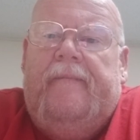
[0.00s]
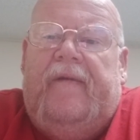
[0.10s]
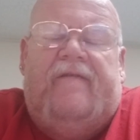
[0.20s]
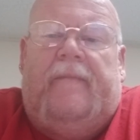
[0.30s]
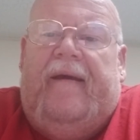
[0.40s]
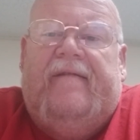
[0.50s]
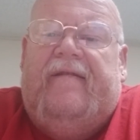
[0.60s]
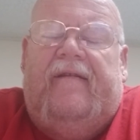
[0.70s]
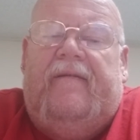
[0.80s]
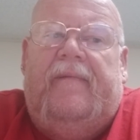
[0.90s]
It's
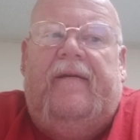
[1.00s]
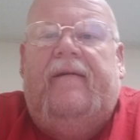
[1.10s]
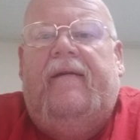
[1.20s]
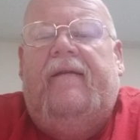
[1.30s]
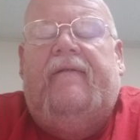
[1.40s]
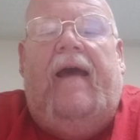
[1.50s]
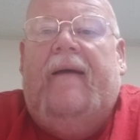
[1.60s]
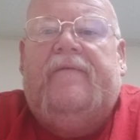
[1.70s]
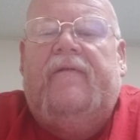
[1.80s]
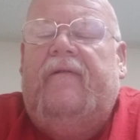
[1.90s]
amazing to me. It's
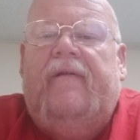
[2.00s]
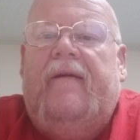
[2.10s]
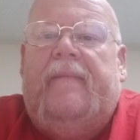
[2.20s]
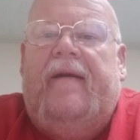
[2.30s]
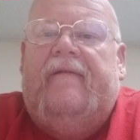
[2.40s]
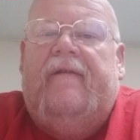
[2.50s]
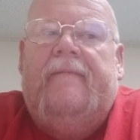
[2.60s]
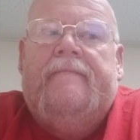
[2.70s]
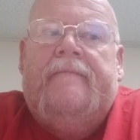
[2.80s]
absolutely amazing.